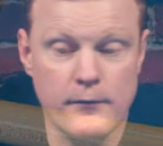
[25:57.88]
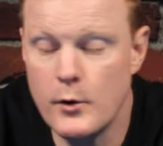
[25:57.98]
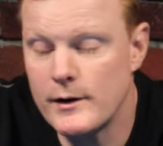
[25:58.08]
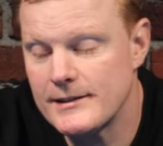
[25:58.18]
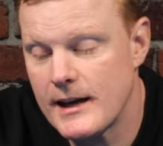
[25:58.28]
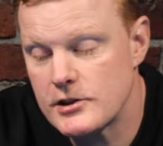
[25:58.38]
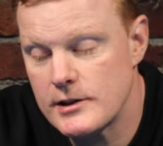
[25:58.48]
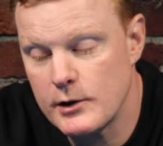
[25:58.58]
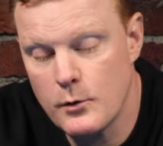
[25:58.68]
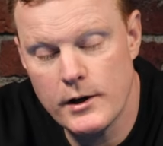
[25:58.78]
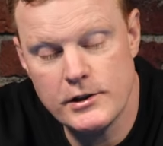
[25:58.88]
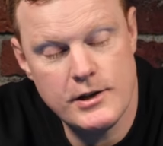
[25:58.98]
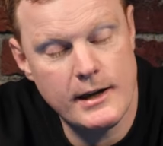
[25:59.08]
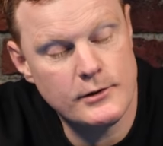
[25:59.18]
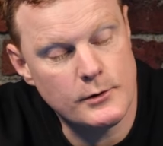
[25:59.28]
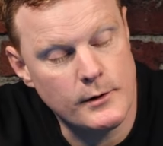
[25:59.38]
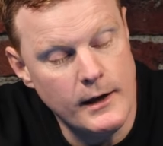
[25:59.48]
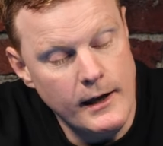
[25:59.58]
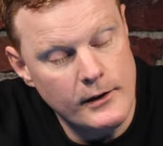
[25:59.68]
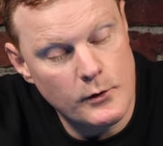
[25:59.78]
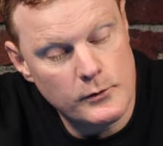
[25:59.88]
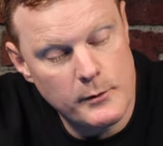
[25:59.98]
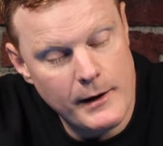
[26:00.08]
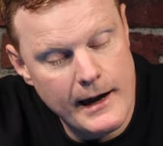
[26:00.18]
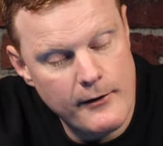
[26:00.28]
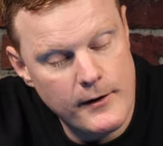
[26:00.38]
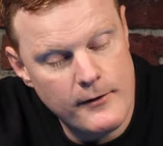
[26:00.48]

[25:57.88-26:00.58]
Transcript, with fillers: forward, it's actually quite gentle. So obviously we have